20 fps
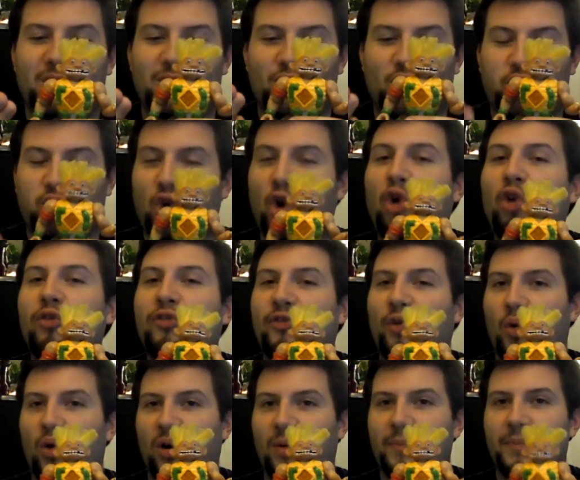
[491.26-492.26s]
troll
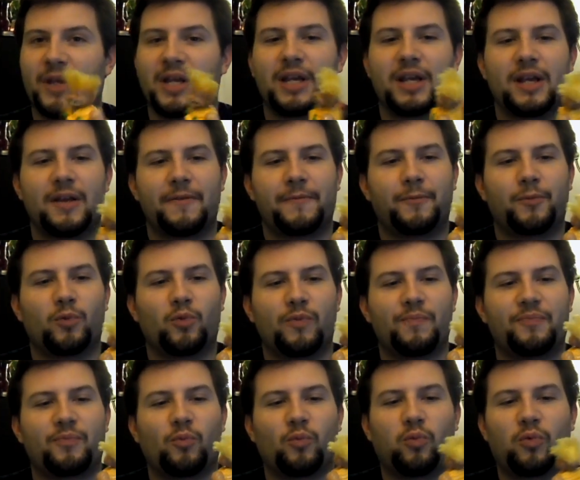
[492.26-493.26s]
form.
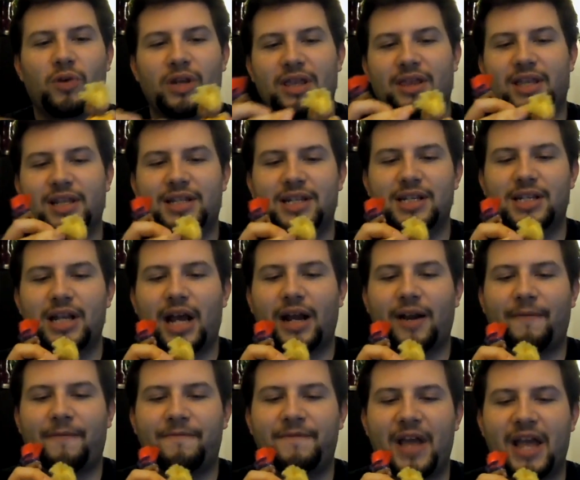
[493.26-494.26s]
This is not
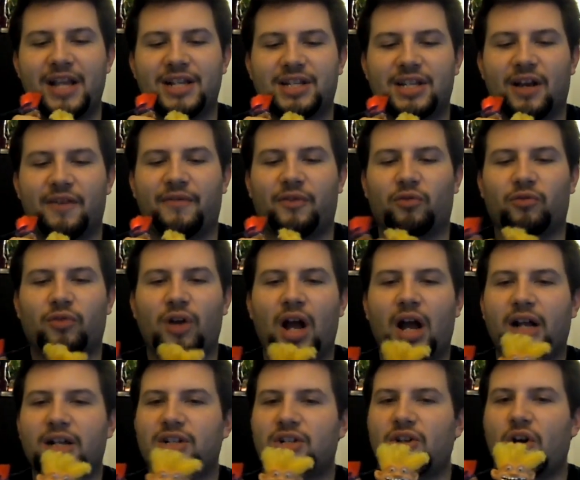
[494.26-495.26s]
a face of a
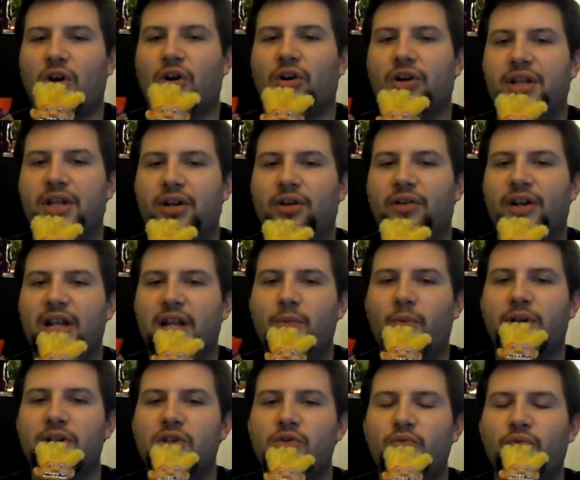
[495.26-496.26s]
rock star or hero,
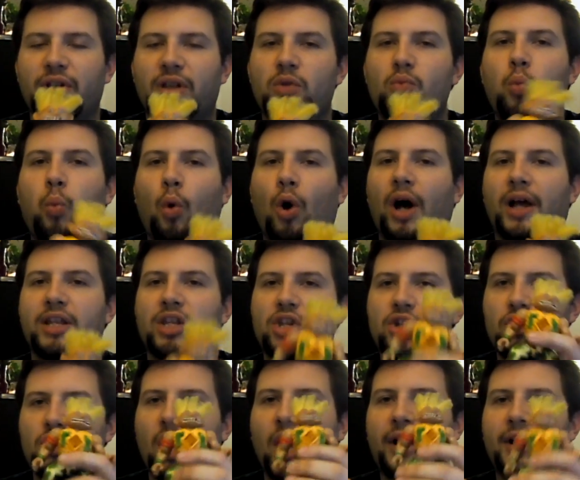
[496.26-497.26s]
anyone you really want.
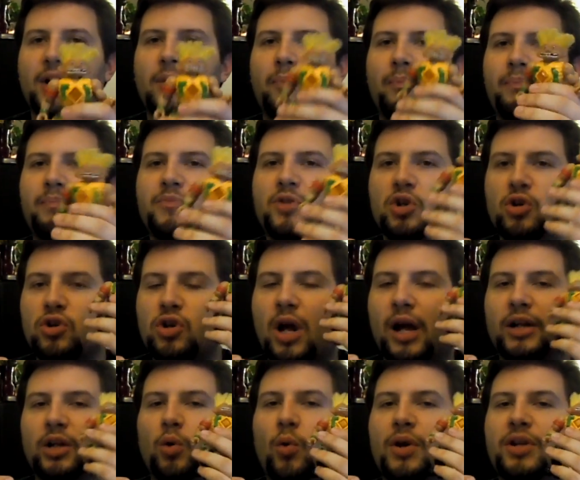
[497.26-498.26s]
You're not
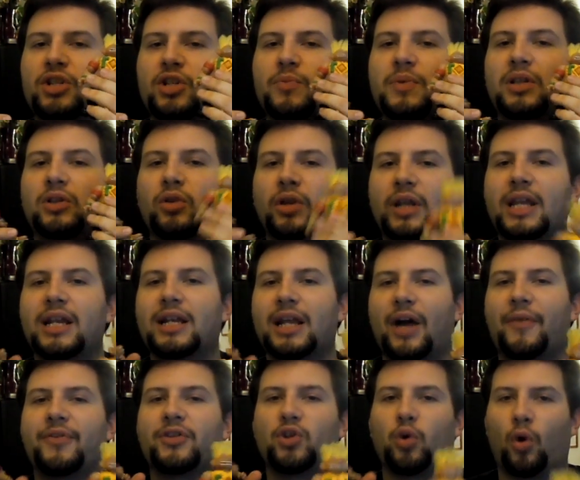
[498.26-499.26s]
going to be looking
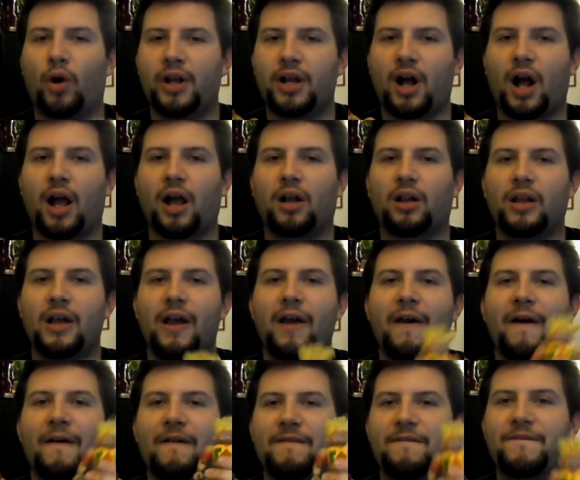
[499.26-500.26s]
down the toy aisle,
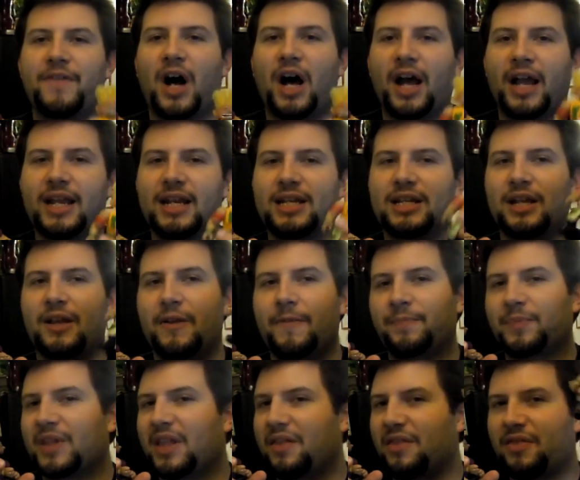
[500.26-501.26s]
find
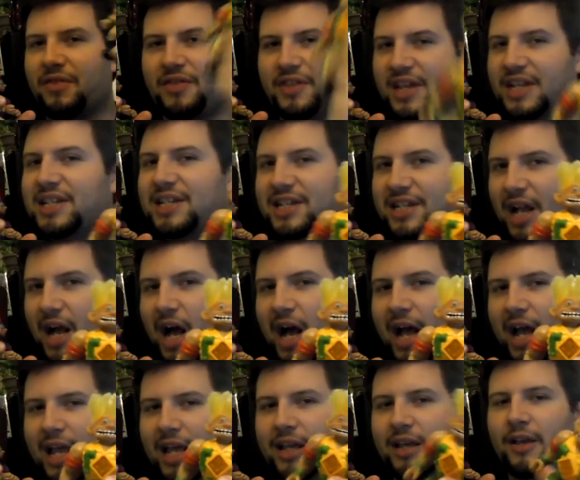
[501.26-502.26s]
this
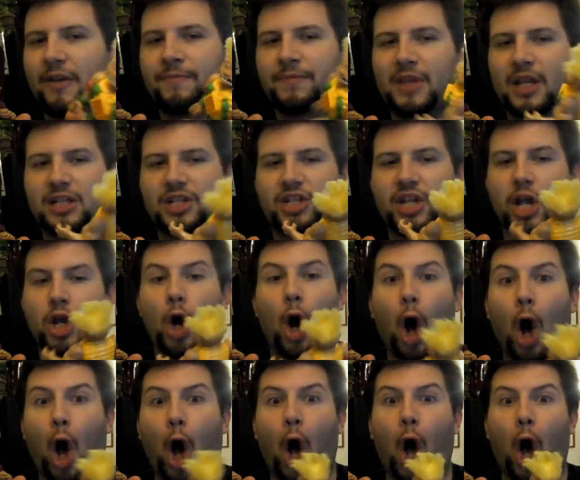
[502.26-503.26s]
guy, and say,
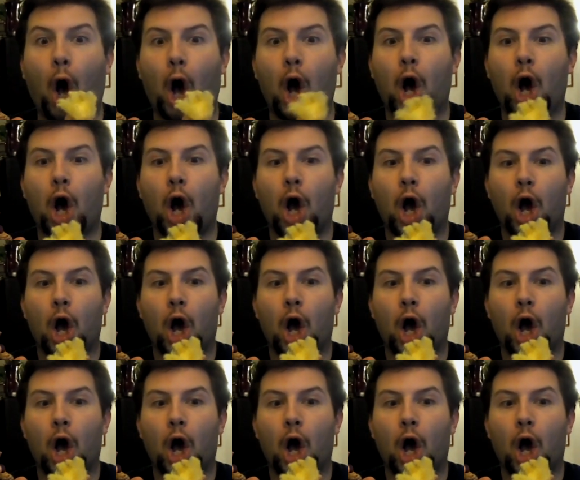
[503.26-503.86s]
"Oh,